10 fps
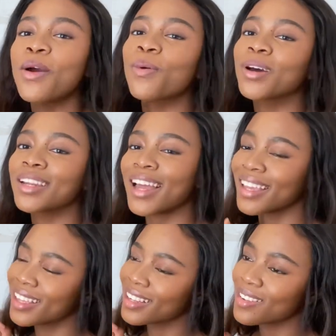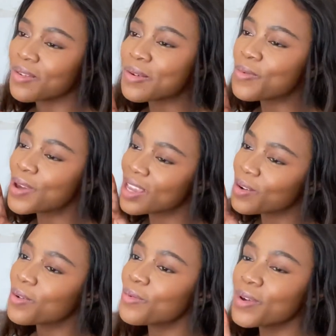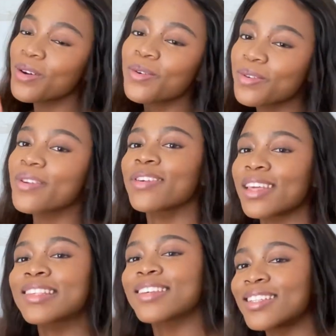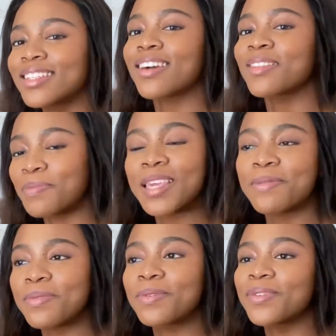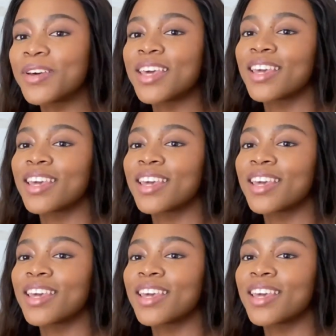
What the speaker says: we all know that certain other people,